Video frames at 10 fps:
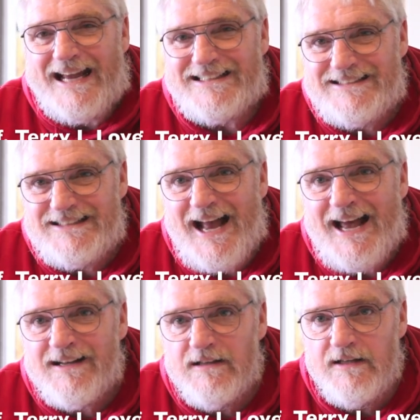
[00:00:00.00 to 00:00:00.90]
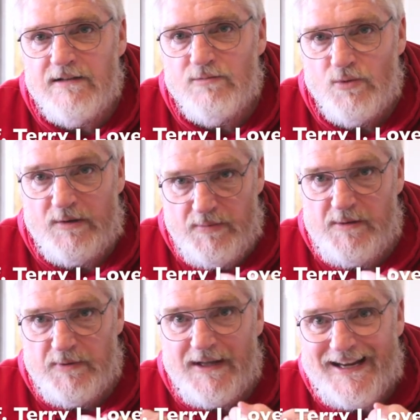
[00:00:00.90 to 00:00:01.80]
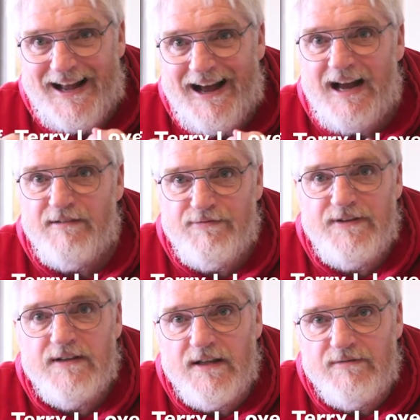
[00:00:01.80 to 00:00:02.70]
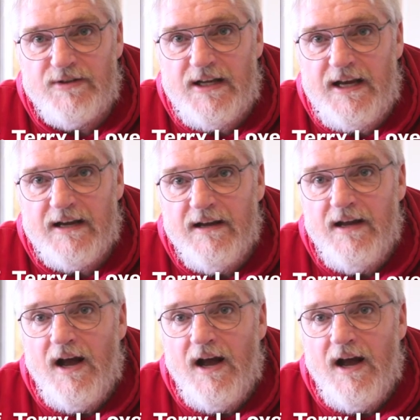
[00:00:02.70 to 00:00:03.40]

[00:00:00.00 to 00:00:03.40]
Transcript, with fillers: exactly what people like I feel every day.